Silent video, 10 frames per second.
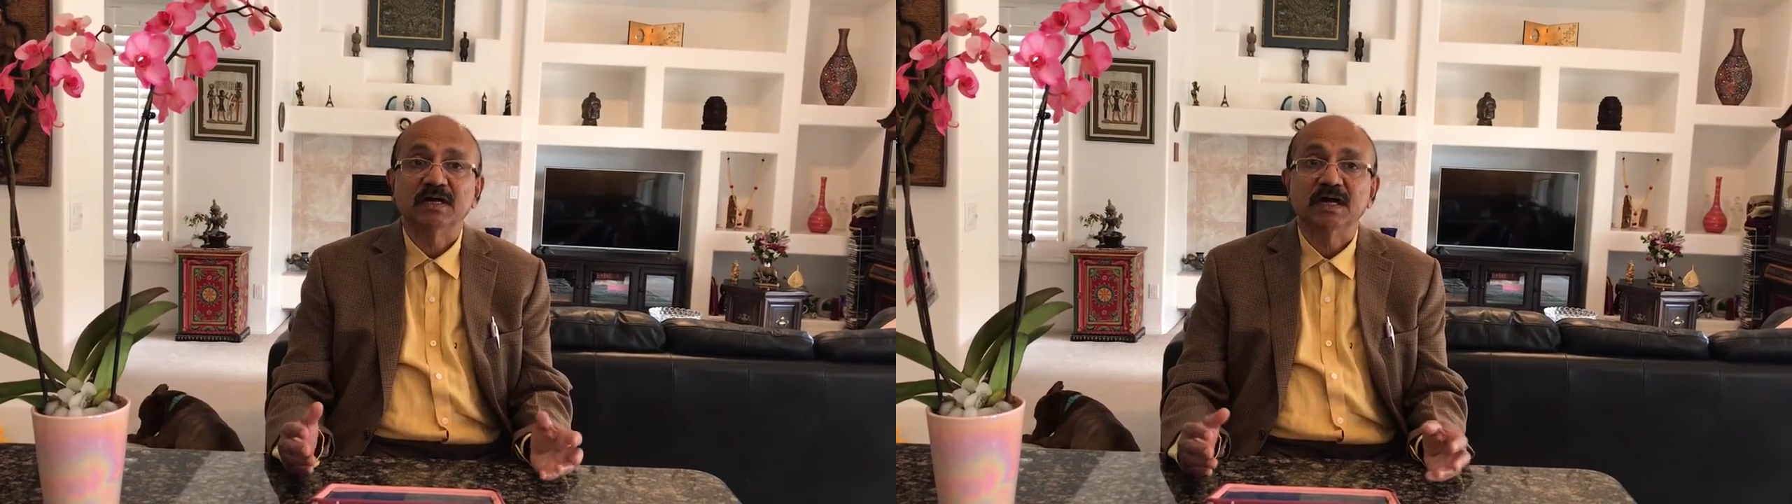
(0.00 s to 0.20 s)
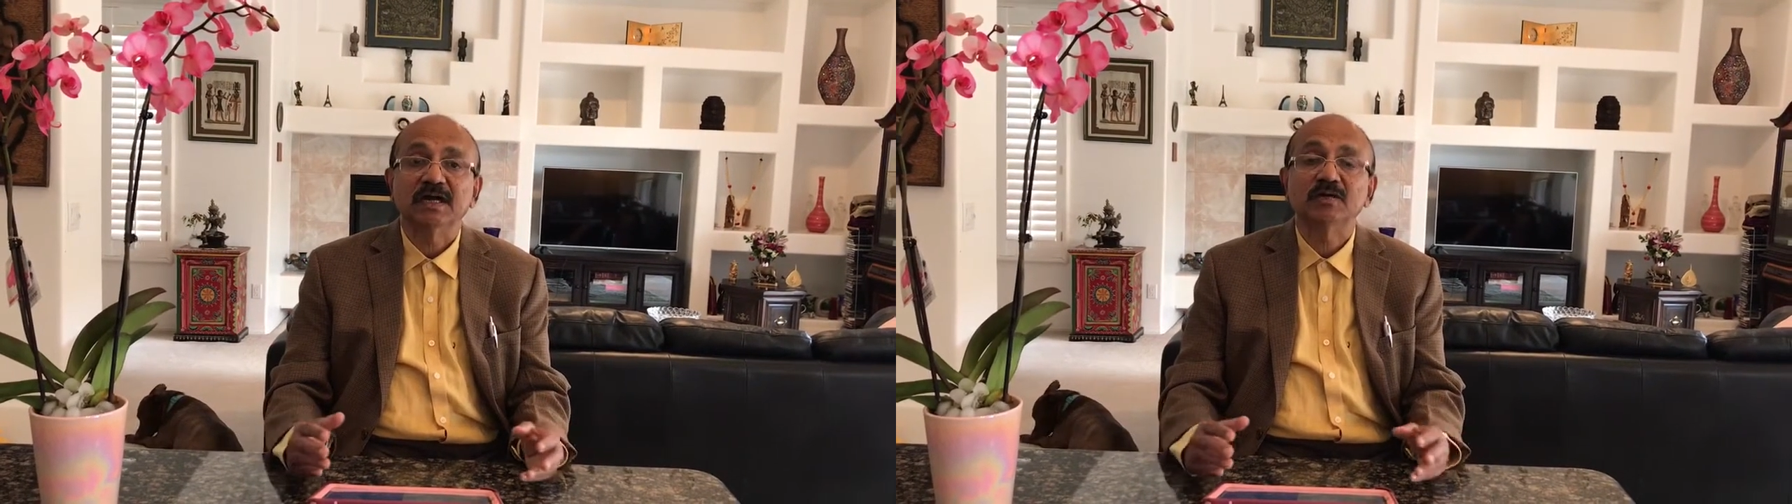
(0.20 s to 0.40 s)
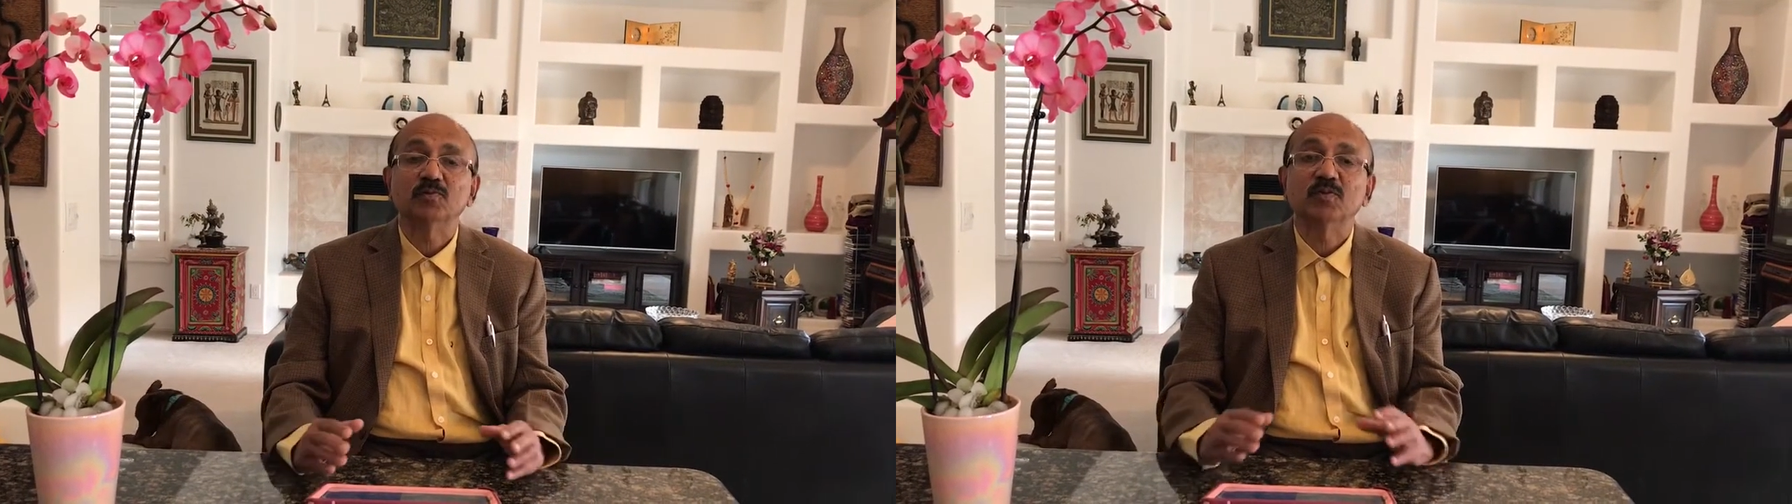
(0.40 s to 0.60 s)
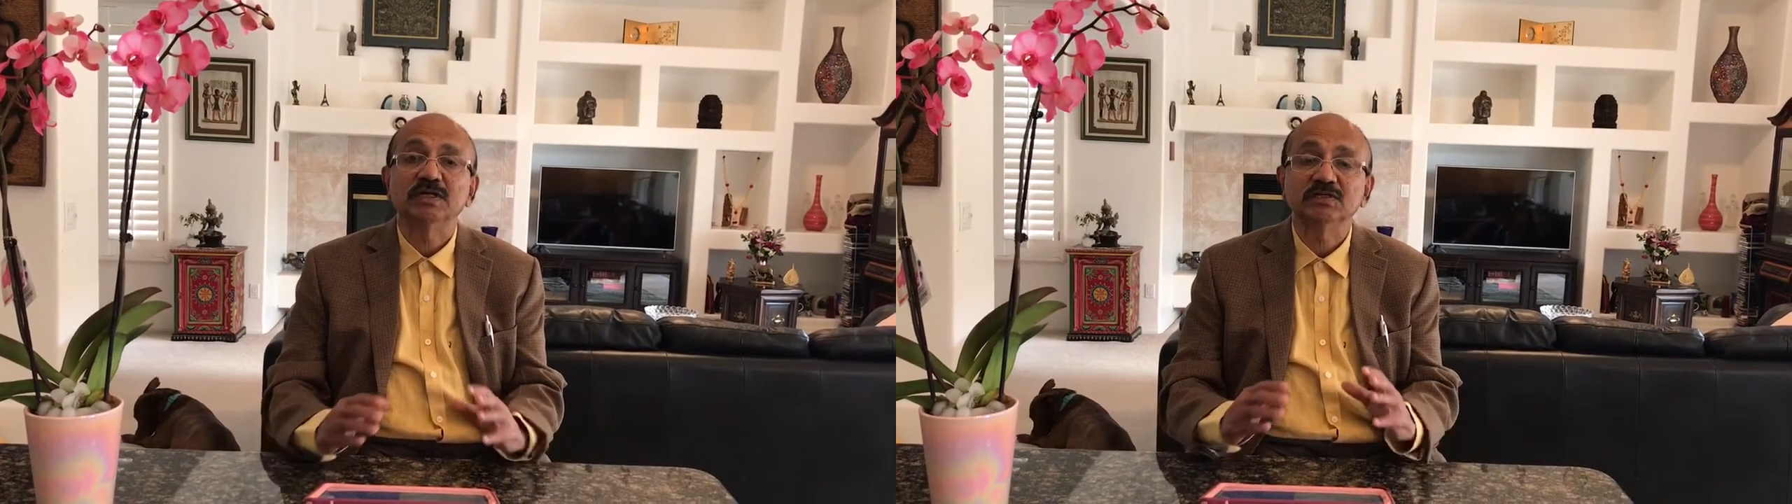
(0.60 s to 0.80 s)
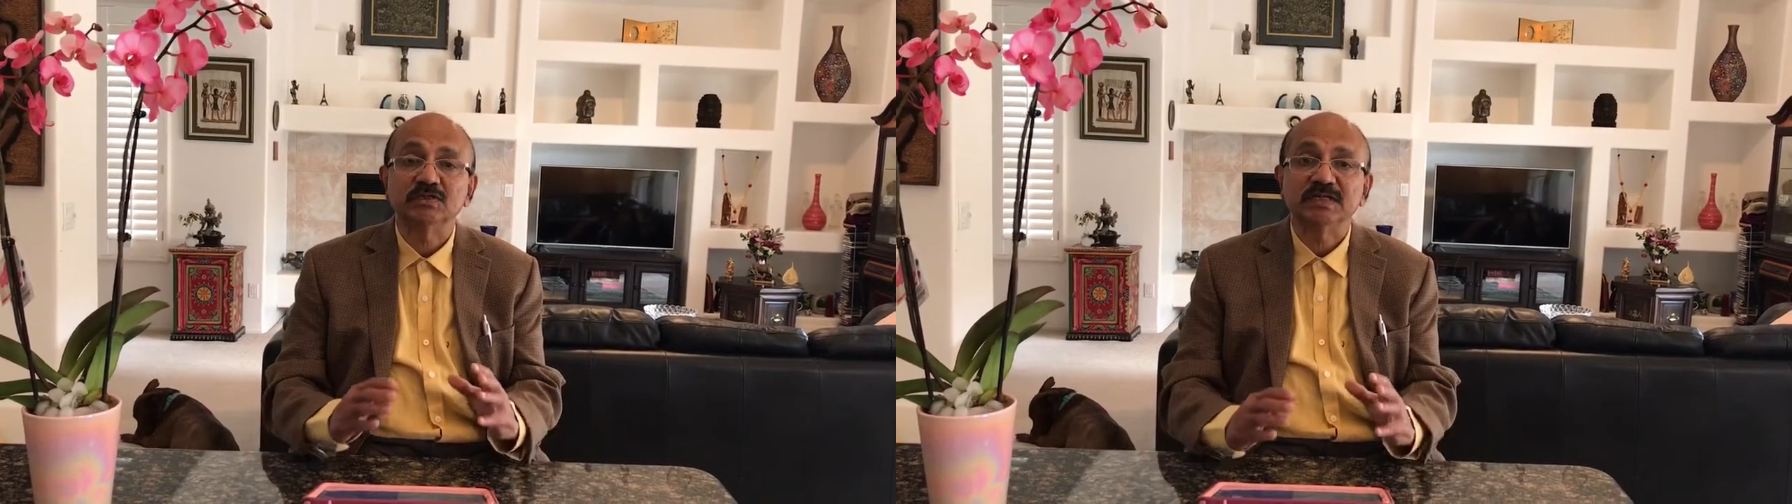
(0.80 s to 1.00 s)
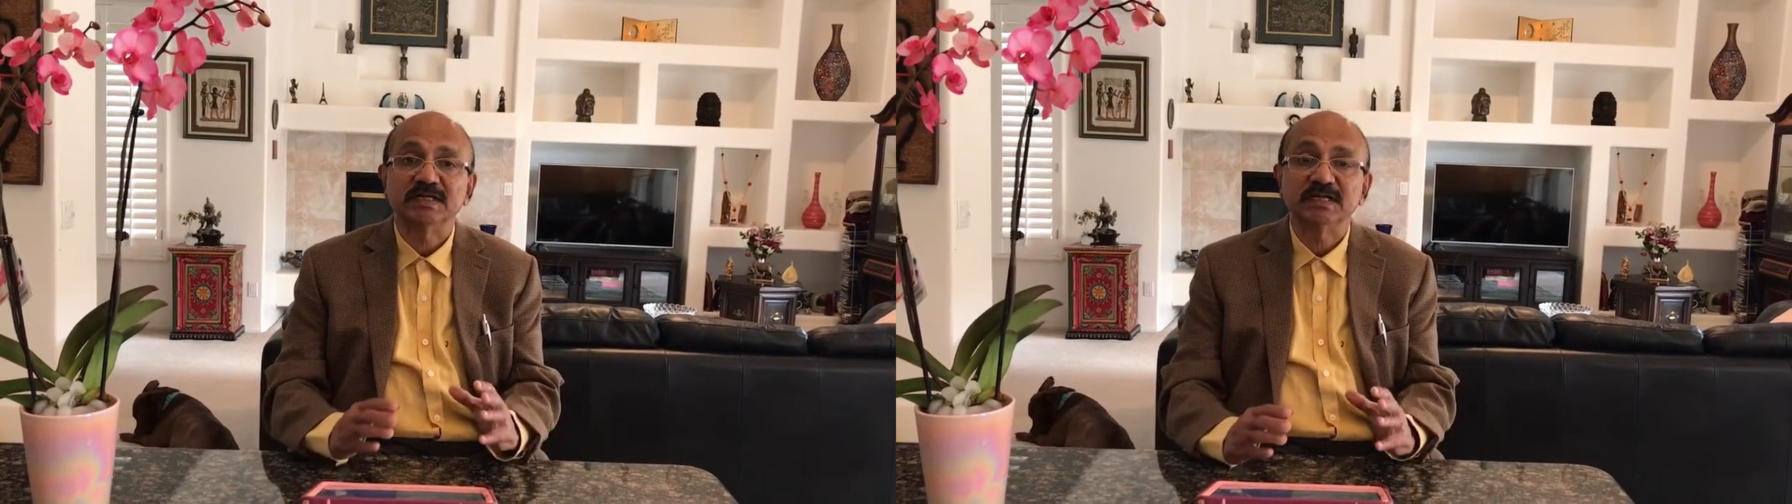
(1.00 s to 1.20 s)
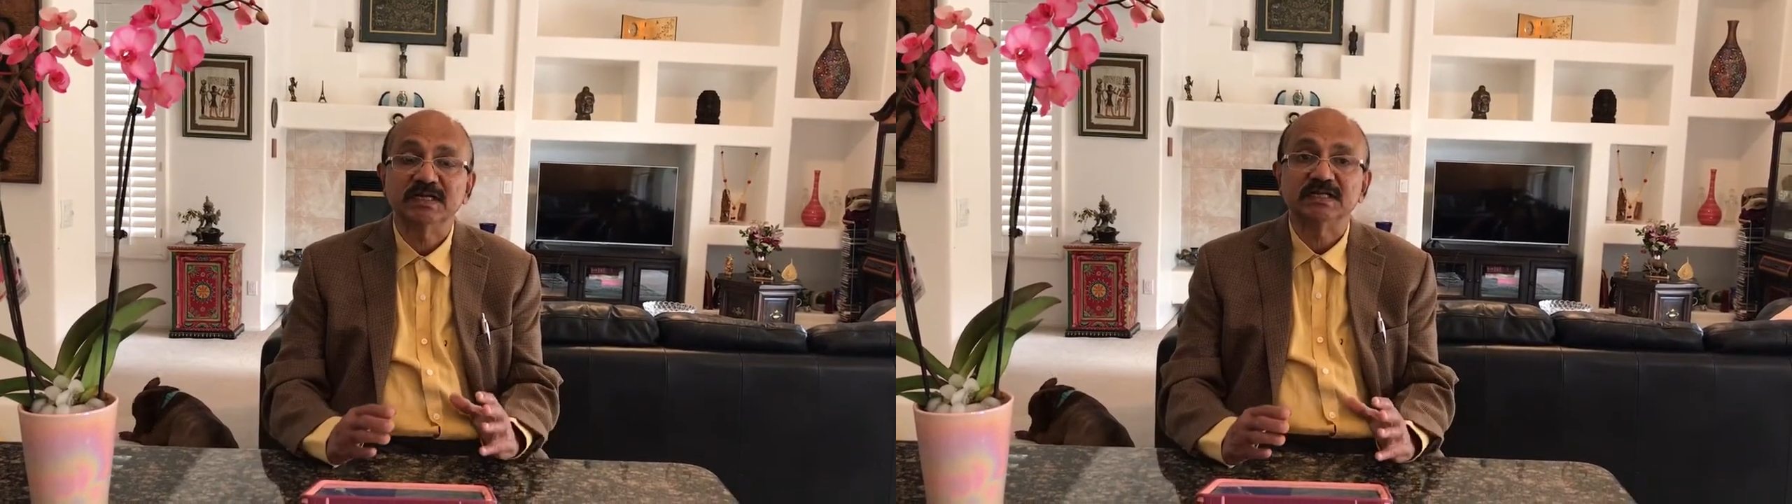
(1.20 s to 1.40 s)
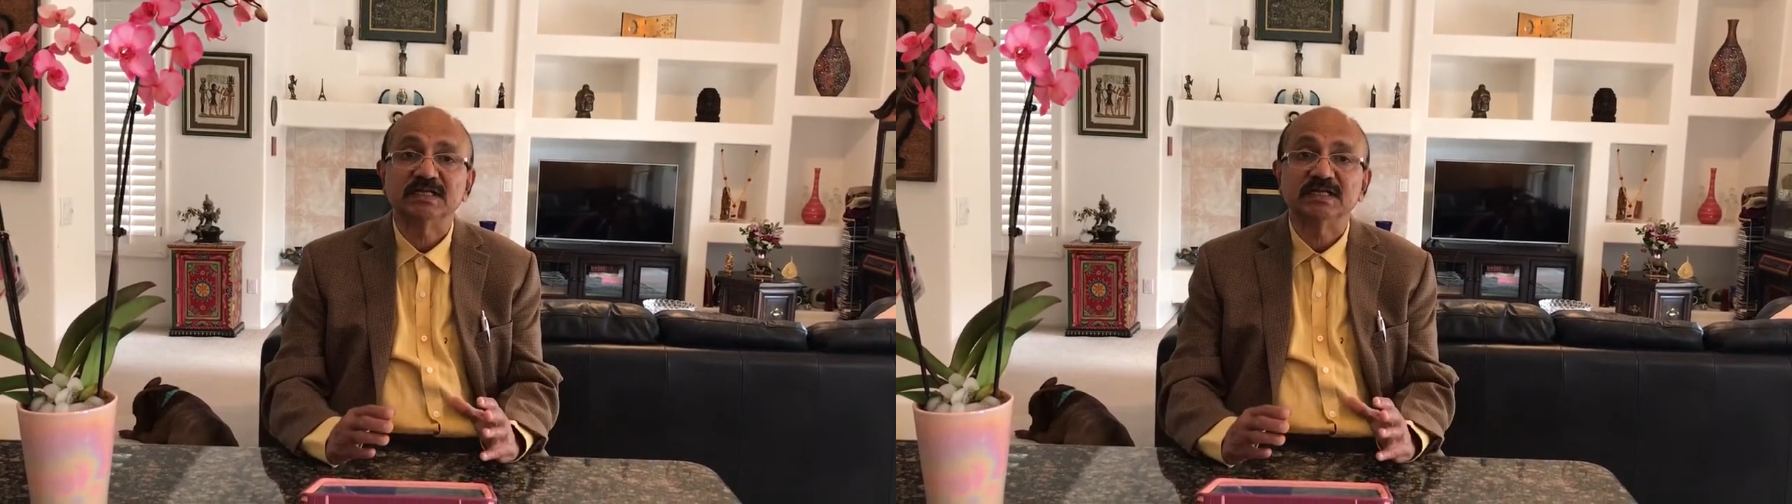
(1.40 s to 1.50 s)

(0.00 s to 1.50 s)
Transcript: And once you create